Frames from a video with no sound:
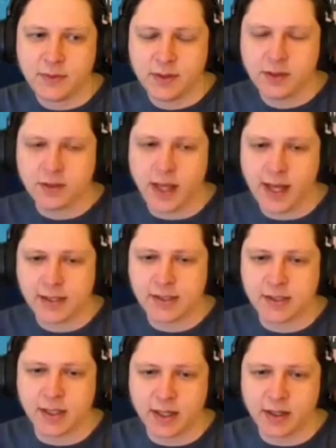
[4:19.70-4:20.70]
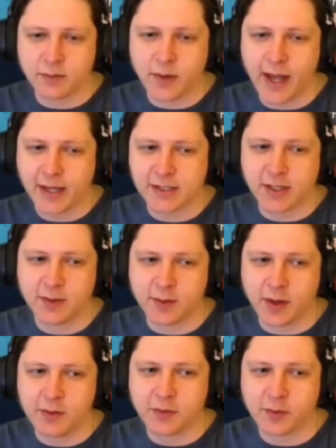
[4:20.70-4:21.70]
That's, uh, Rax, don't
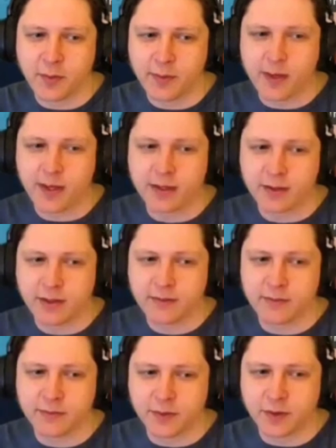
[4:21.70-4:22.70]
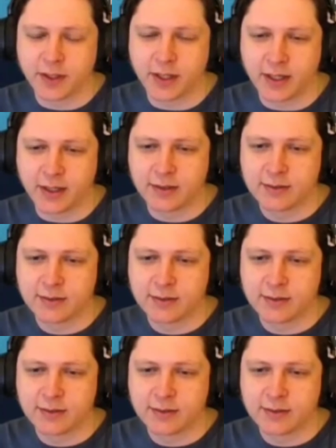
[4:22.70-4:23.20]
go for me, man. Don't give him 4k.